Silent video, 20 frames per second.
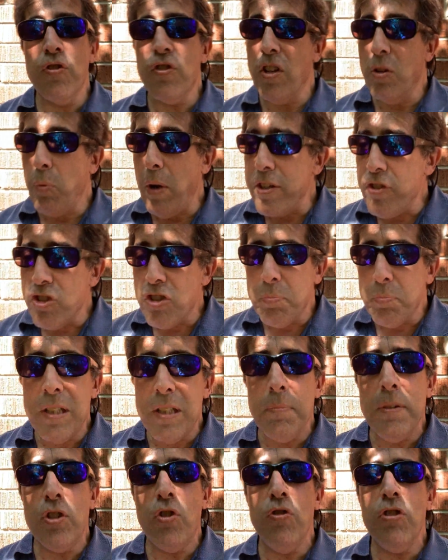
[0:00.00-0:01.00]
So the waitress
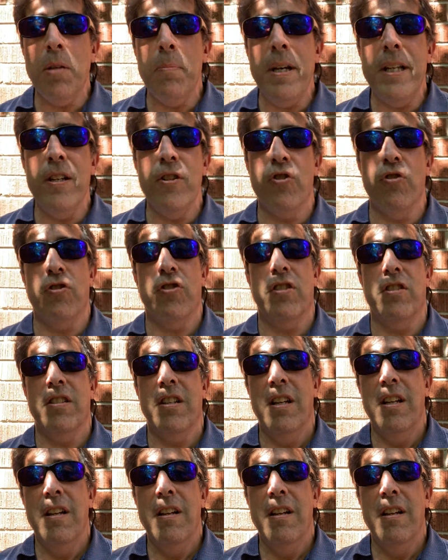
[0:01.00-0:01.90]
me 2 tomato juices.